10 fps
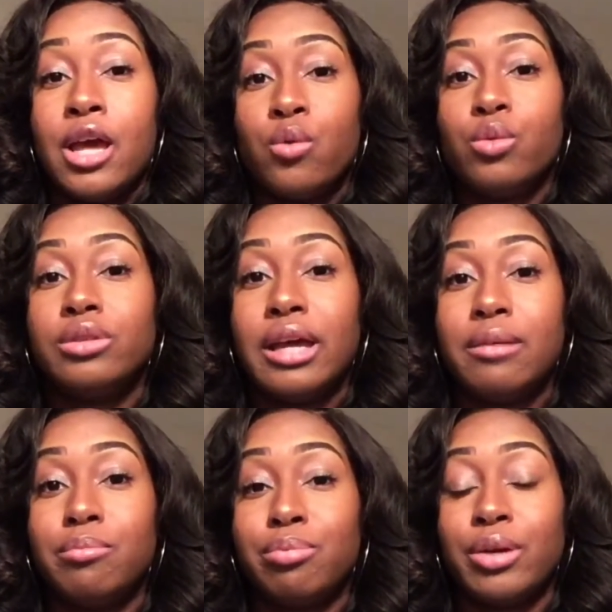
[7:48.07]
Will they
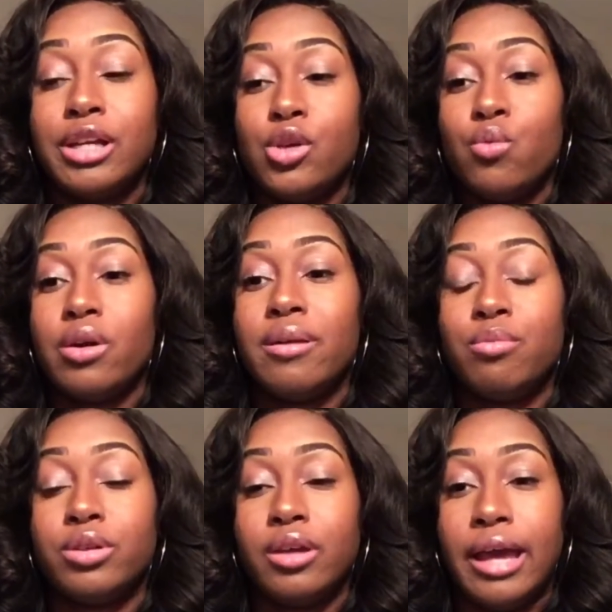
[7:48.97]
bring you up?
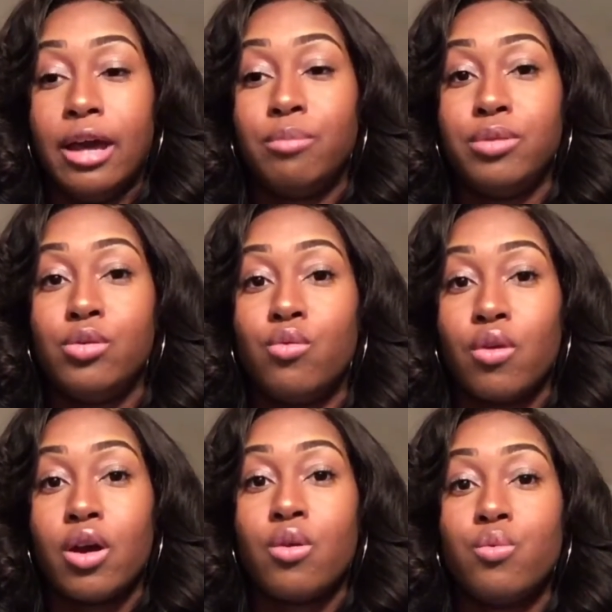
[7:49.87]
Will they help you
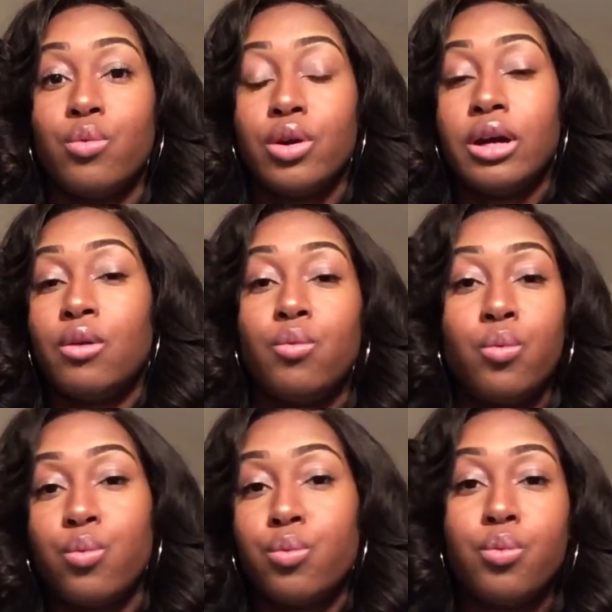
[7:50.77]
grow?
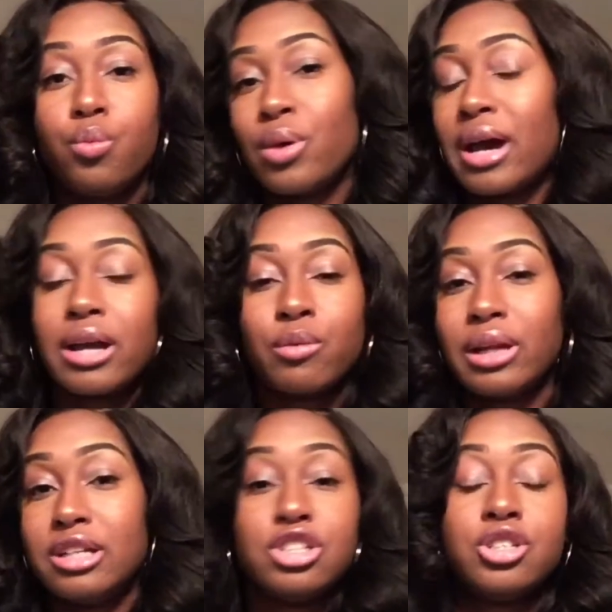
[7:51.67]
What kind of
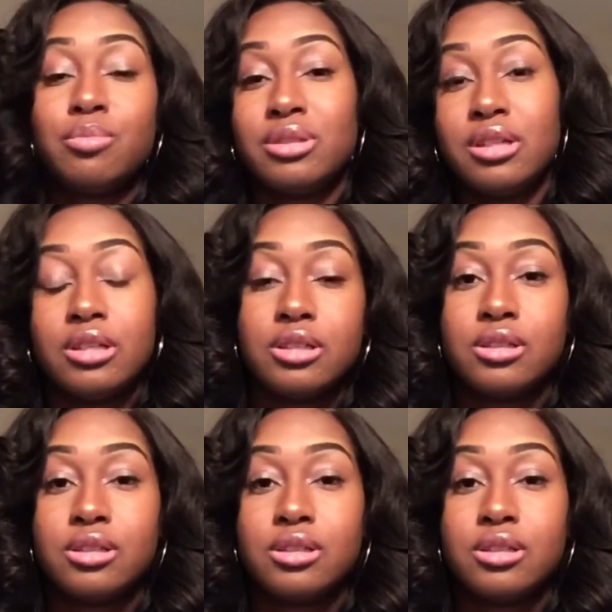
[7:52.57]
relationship is this?